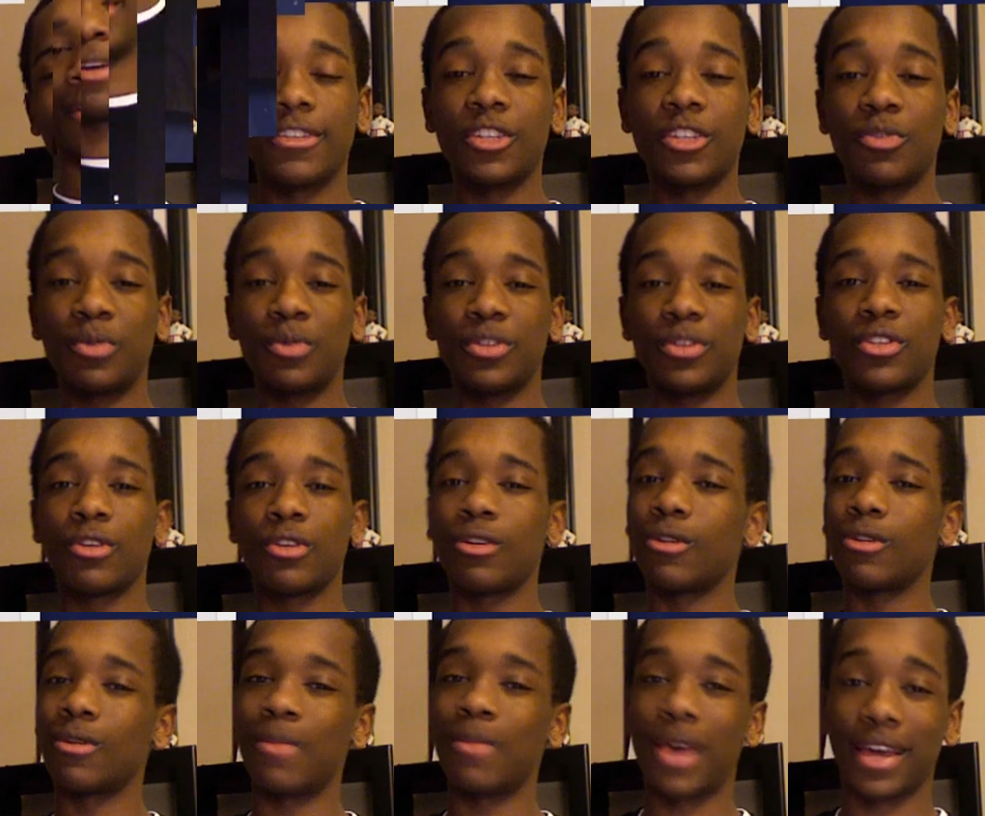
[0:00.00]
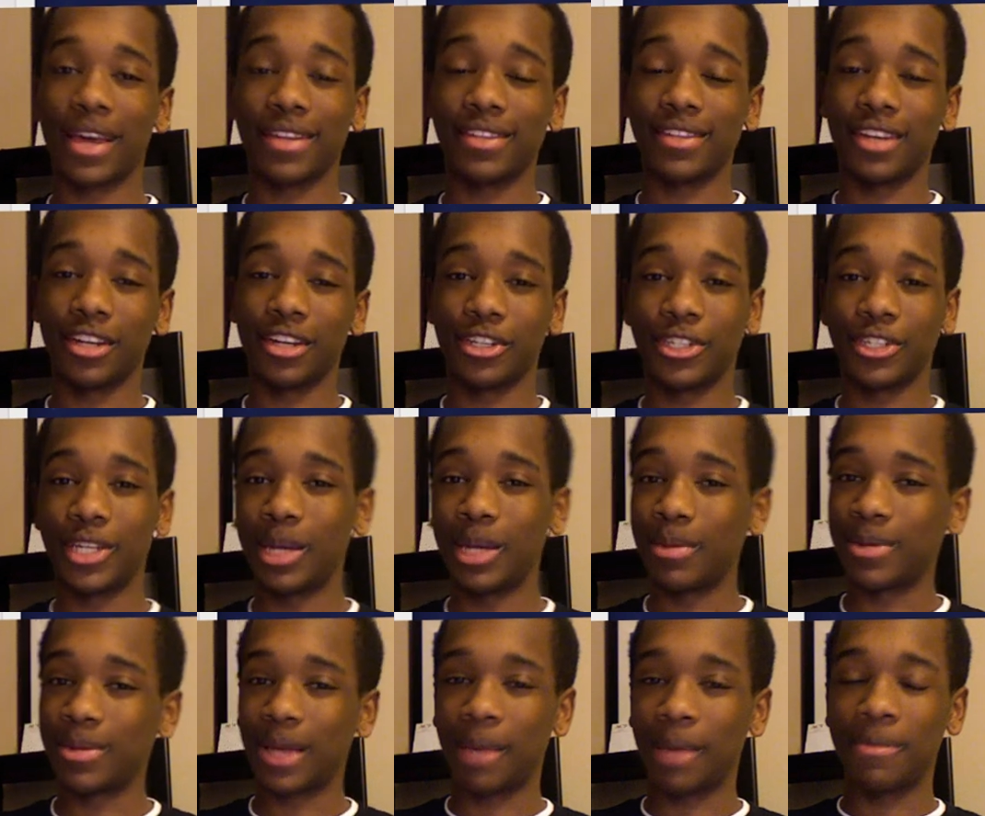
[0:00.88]
This has been Scooter at Macintosh
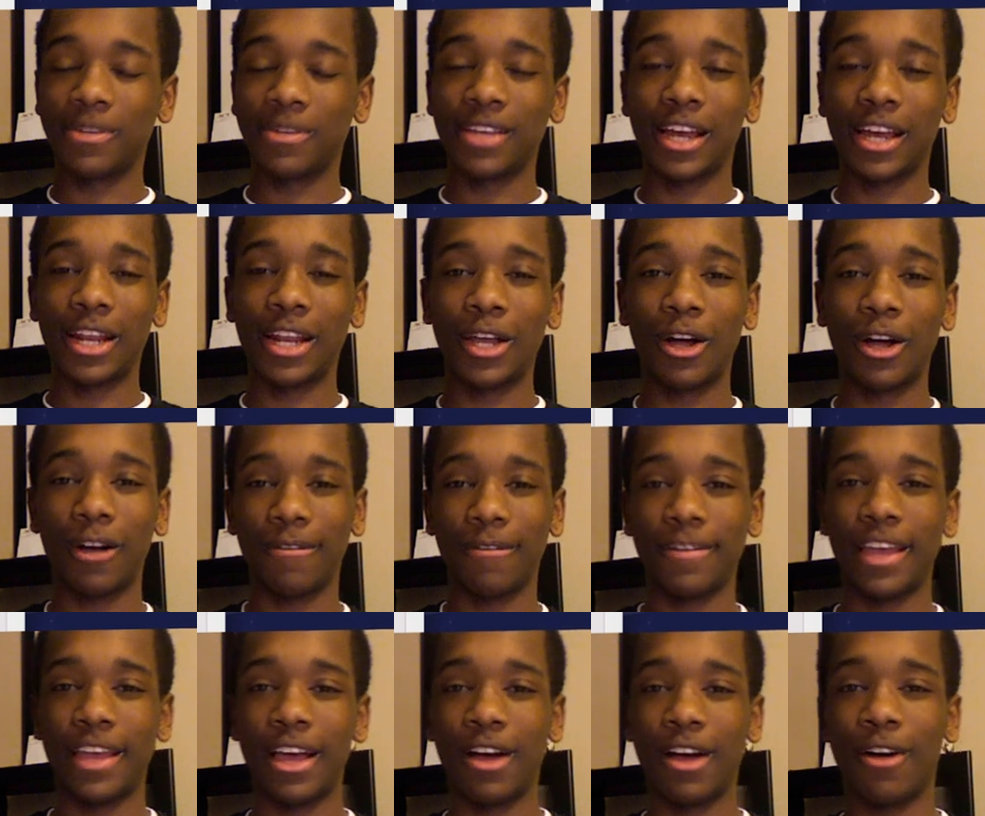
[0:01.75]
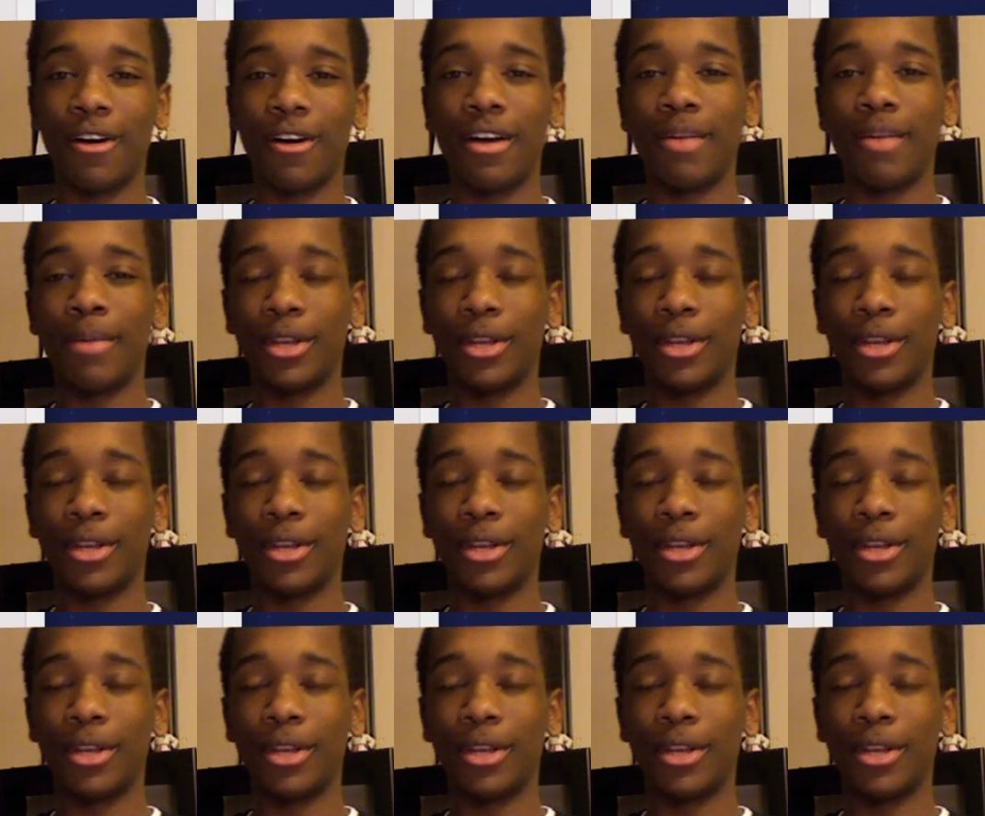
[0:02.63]
Tips. I'm signing off now.